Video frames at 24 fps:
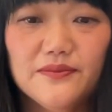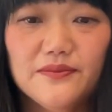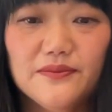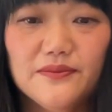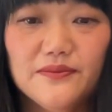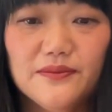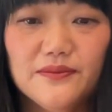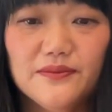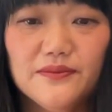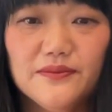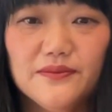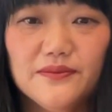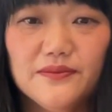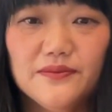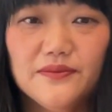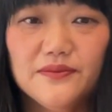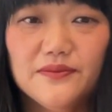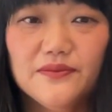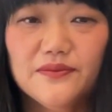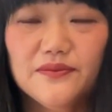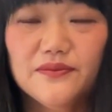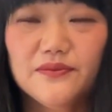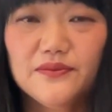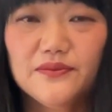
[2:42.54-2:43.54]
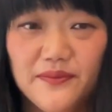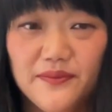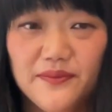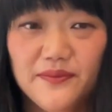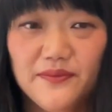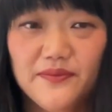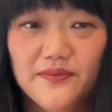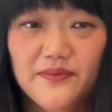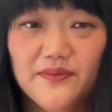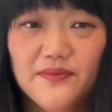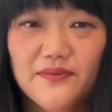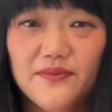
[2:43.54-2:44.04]

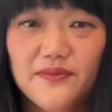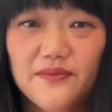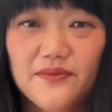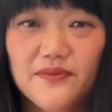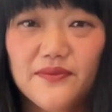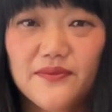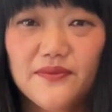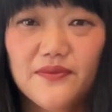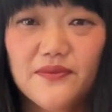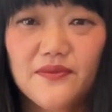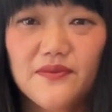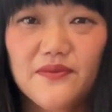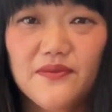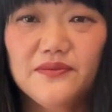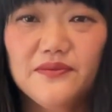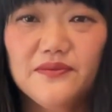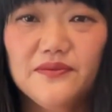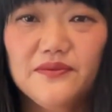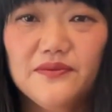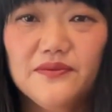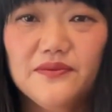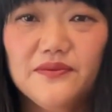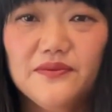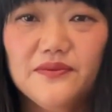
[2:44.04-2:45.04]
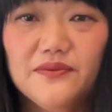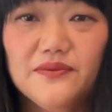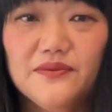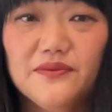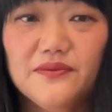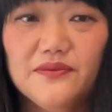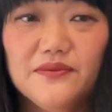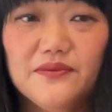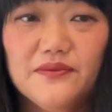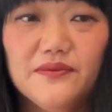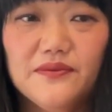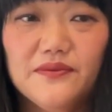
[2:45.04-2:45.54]

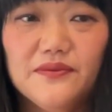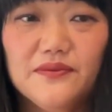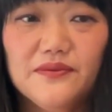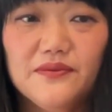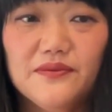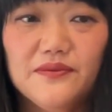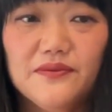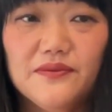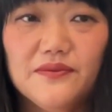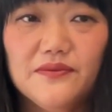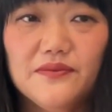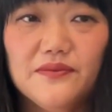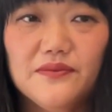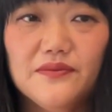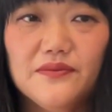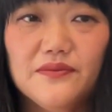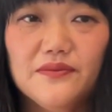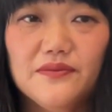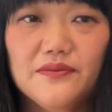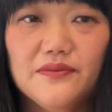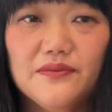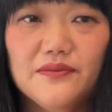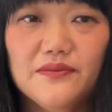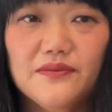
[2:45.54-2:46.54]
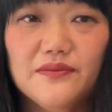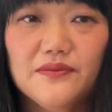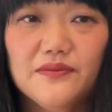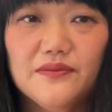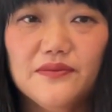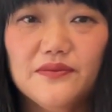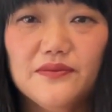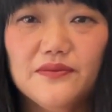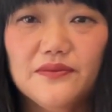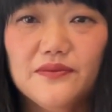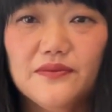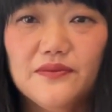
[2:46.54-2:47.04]

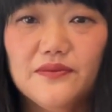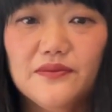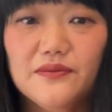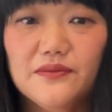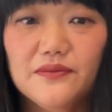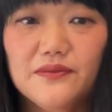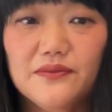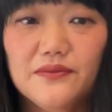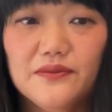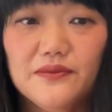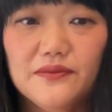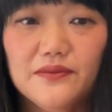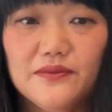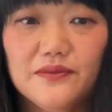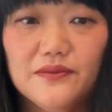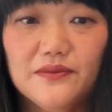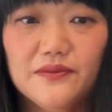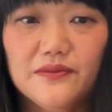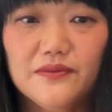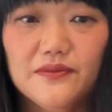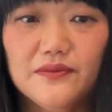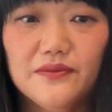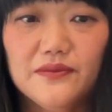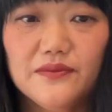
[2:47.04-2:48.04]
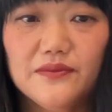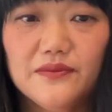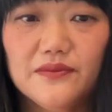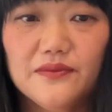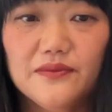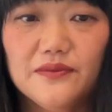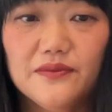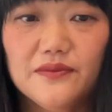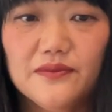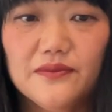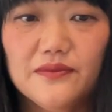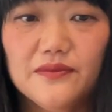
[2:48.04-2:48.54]

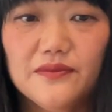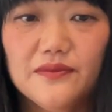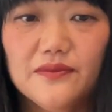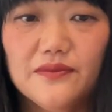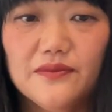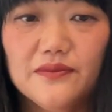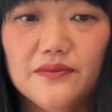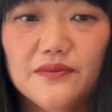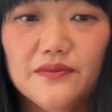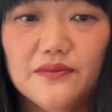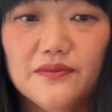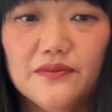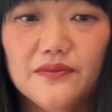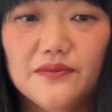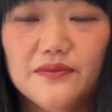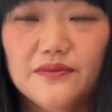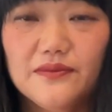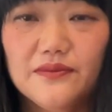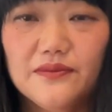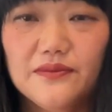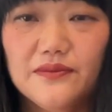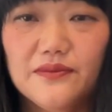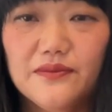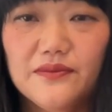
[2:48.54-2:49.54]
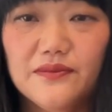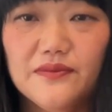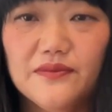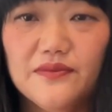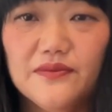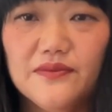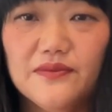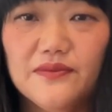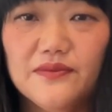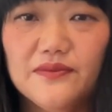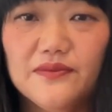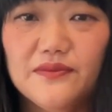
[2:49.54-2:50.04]

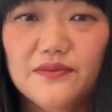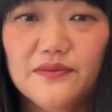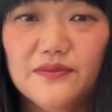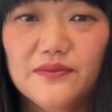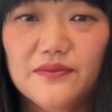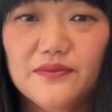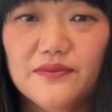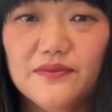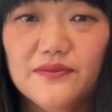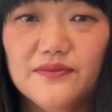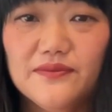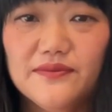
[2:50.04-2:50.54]
The person shown says nothing.